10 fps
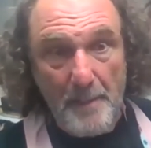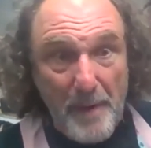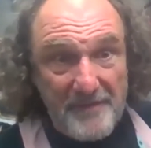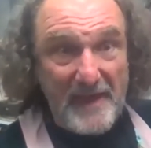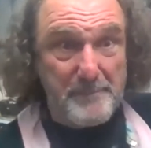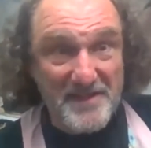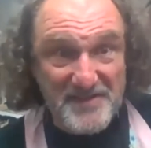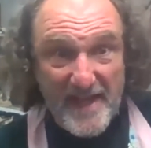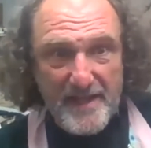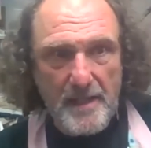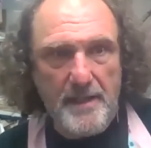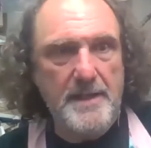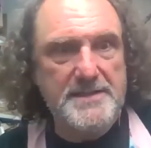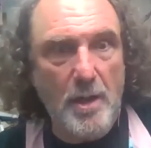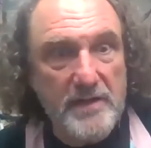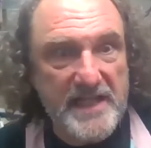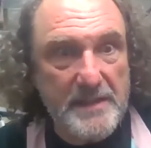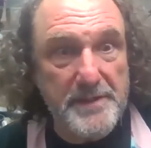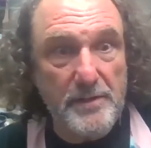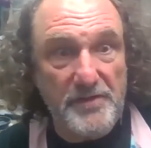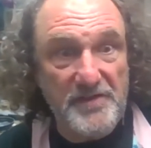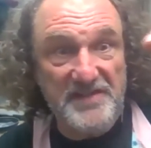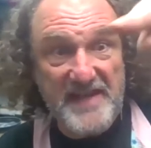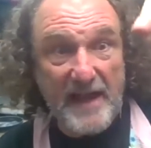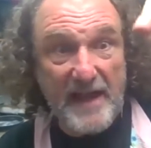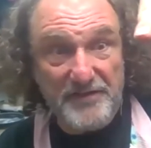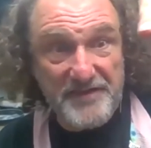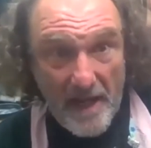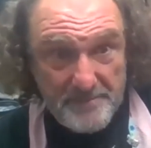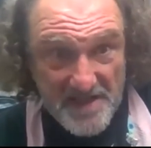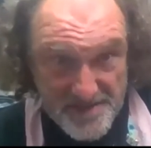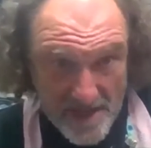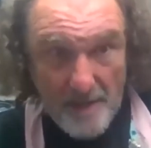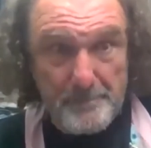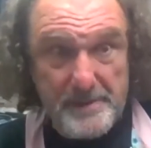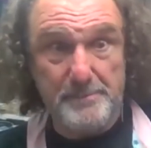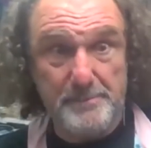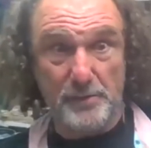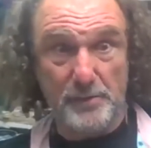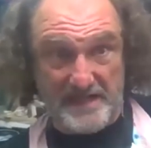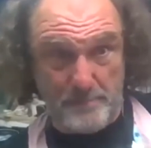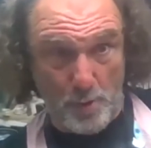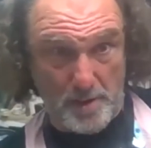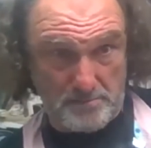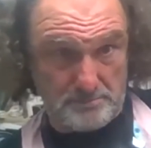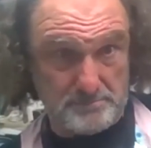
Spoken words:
But that being said, don't get abused. It's now time to not be abused anymore.